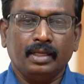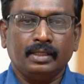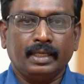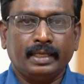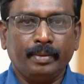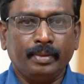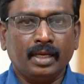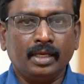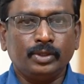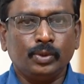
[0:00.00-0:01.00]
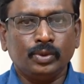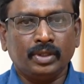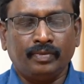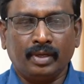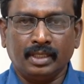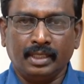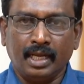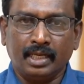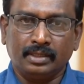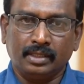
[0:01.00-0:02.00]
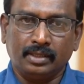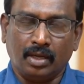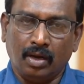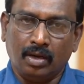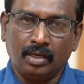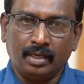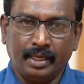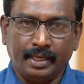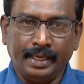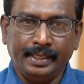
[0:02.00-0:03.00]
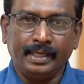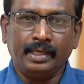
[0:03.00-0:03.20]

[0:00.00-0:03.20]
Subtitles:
The chemicals used for the reactions are retained